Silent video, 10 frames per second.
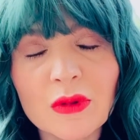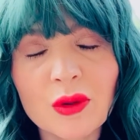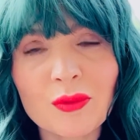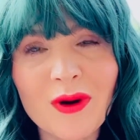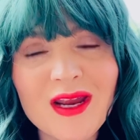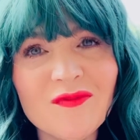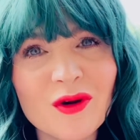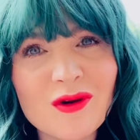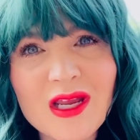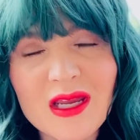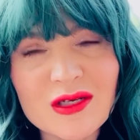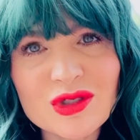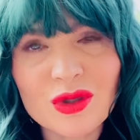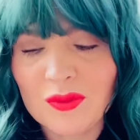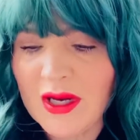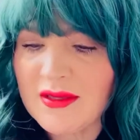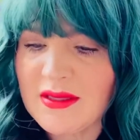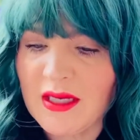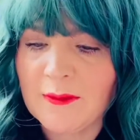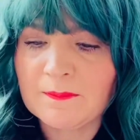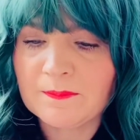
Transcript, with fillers: All right, very interesting.